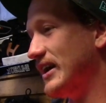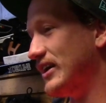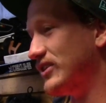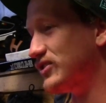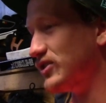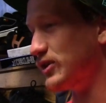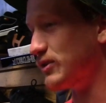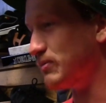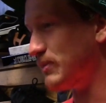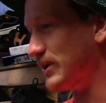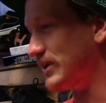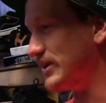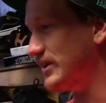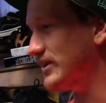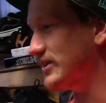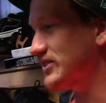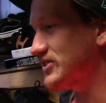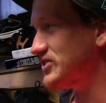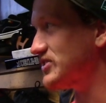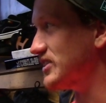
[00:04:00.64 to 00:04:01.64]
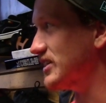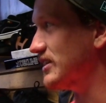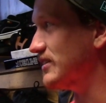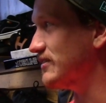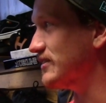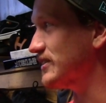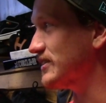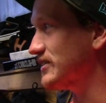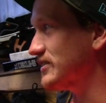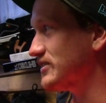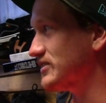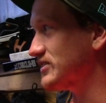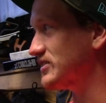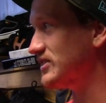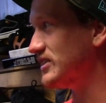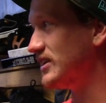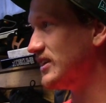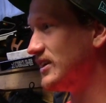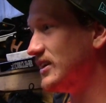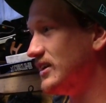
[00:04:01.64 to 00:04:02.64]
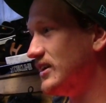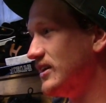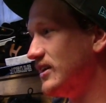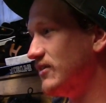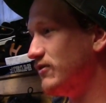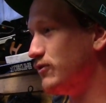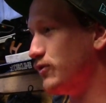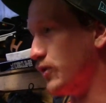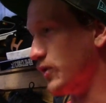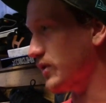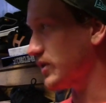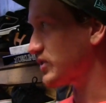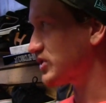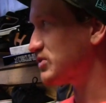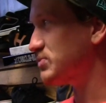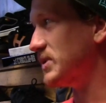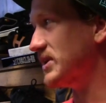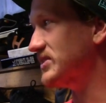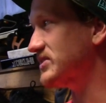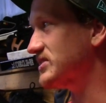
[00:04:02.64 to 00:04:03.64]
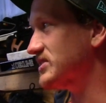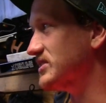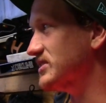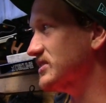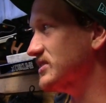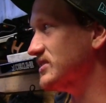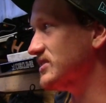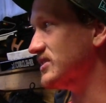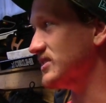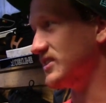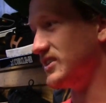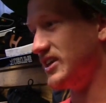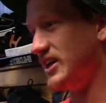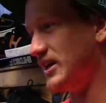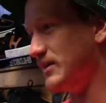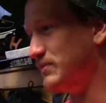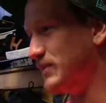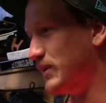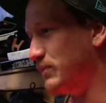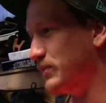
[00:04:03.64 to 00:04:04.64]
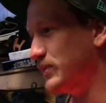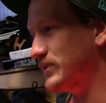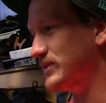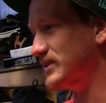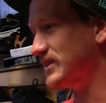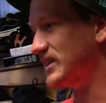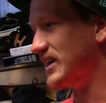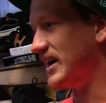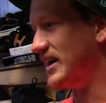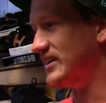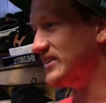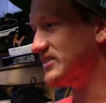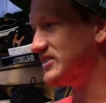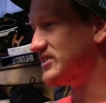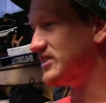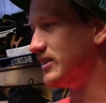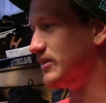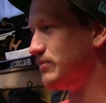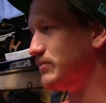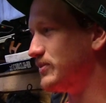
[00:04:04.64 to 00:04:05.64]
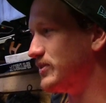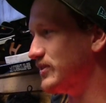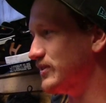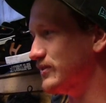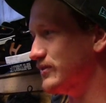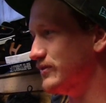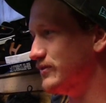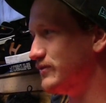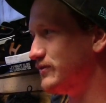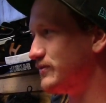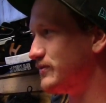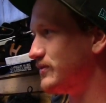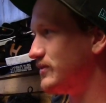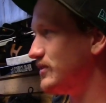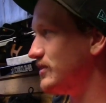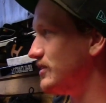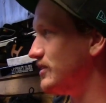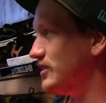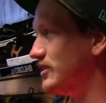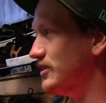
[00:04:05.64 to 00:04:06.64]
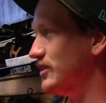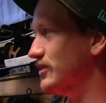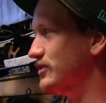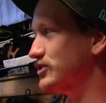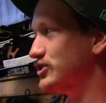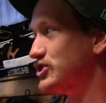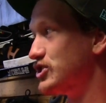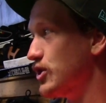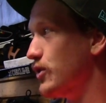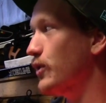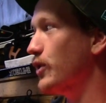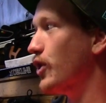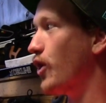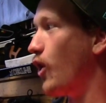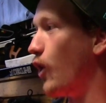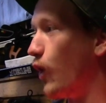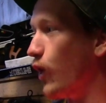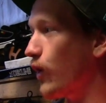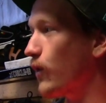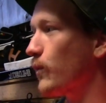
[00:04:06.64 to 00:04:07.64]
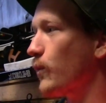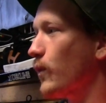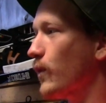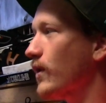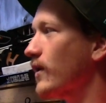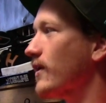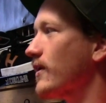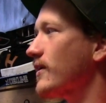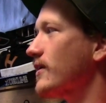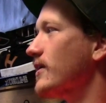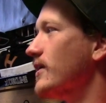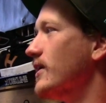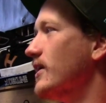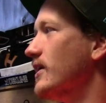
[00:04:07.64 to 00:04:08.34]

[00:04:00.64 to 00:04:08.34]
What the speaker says: I took my year's savings for expenses and came up with the concept of, you know, showing hard work.